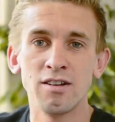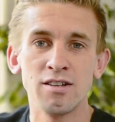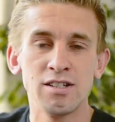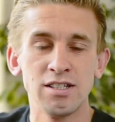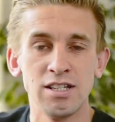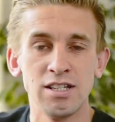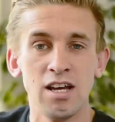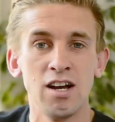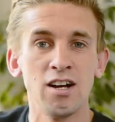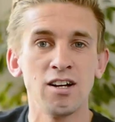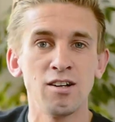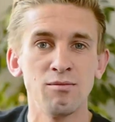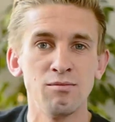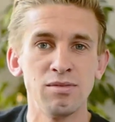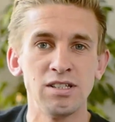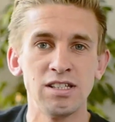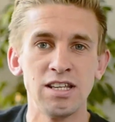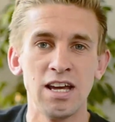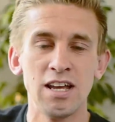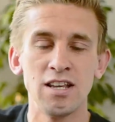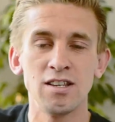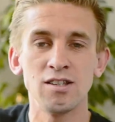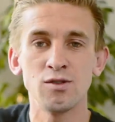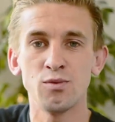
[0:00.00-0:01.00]

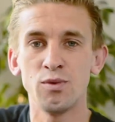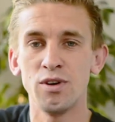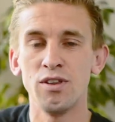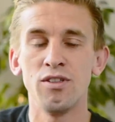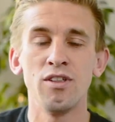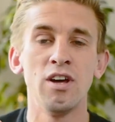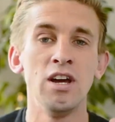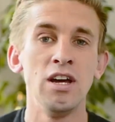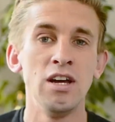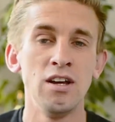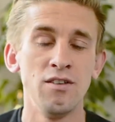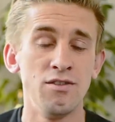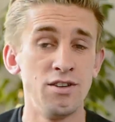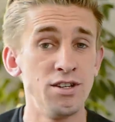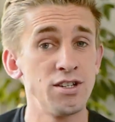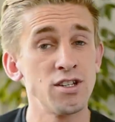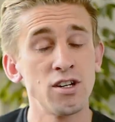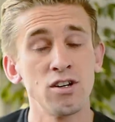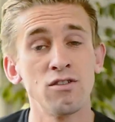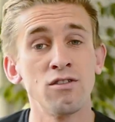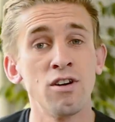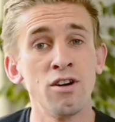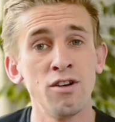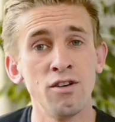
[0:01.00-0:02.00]
circumstance with this
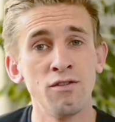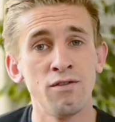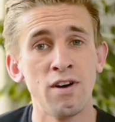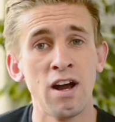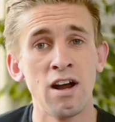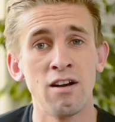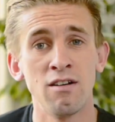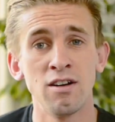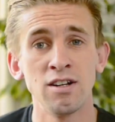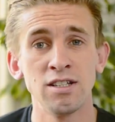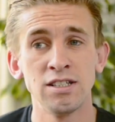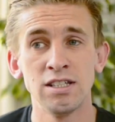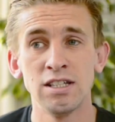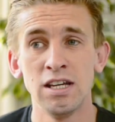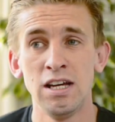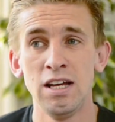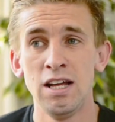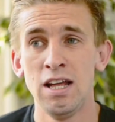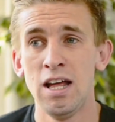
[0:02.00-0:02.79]
coronavirus,